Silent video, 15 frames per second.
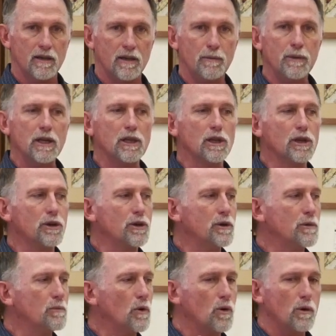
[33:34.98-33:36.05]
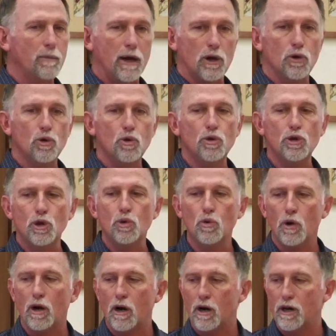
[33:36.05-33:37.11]
Help me to learn more about who
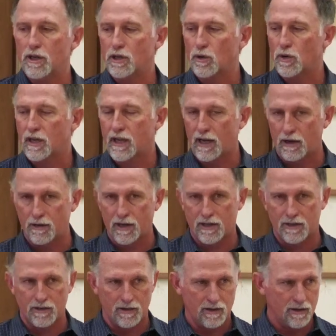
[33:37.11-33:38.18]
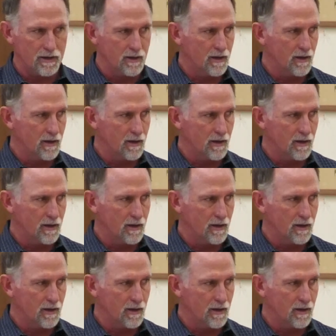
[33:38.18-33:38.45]
you are and your character.